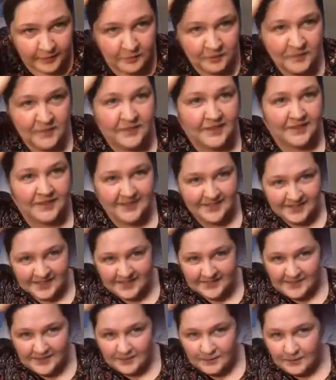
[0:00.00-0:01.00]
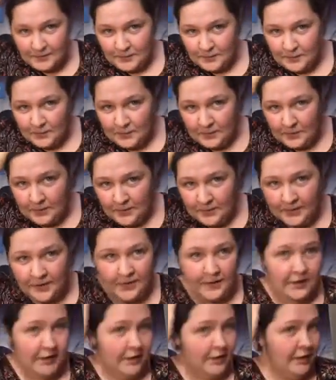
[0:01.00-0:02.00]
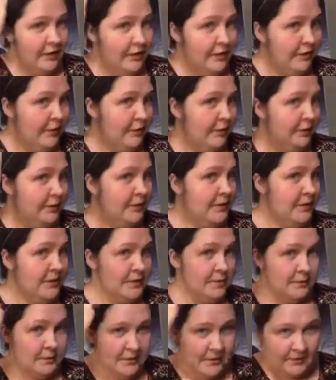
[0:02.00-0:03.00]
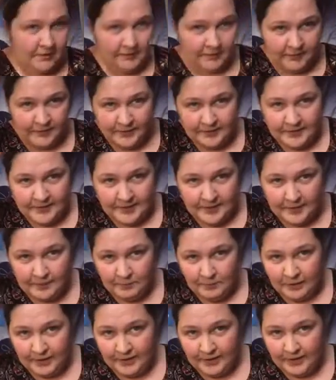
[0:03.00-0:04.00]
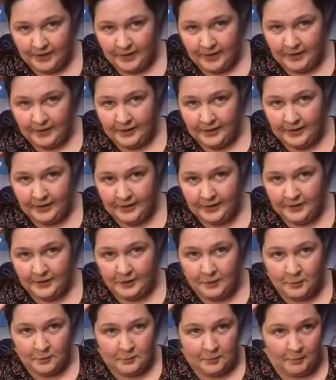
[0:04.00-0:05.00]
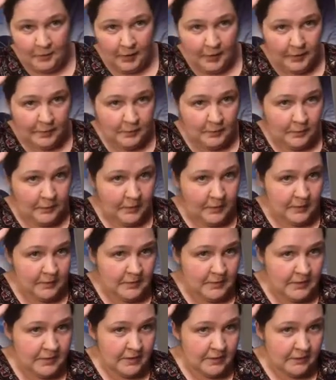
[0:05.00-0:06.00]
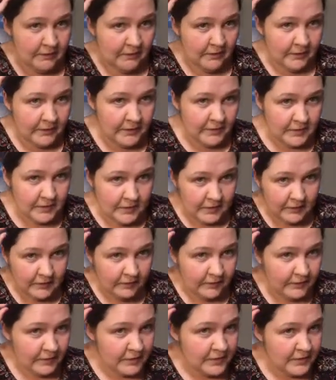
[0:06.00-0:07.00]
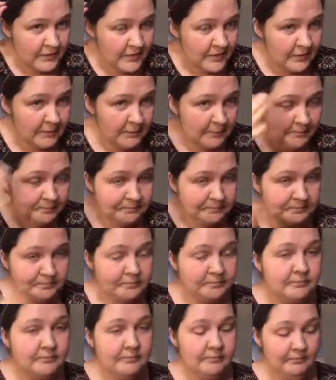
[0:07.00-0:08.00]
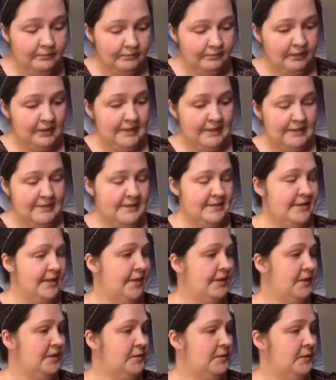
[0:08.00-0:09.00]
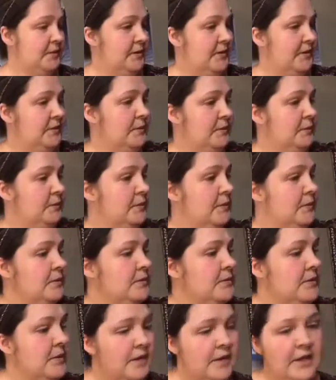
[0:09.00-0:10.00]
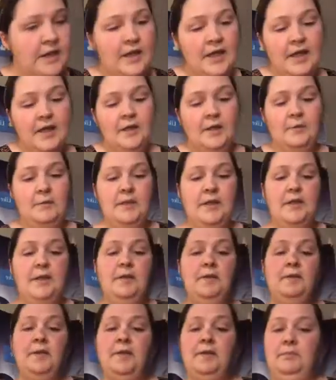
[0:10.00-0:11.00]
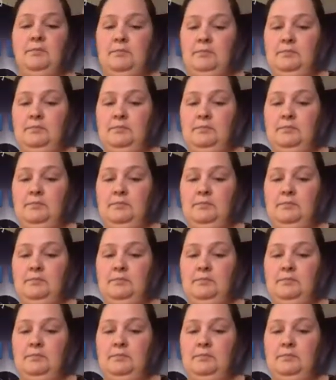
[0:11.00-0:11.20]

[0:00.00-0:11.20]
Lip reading: but this is so cool. Oh, this was the first headband I bought when I was first stylist with Lilla Rose. But anyway,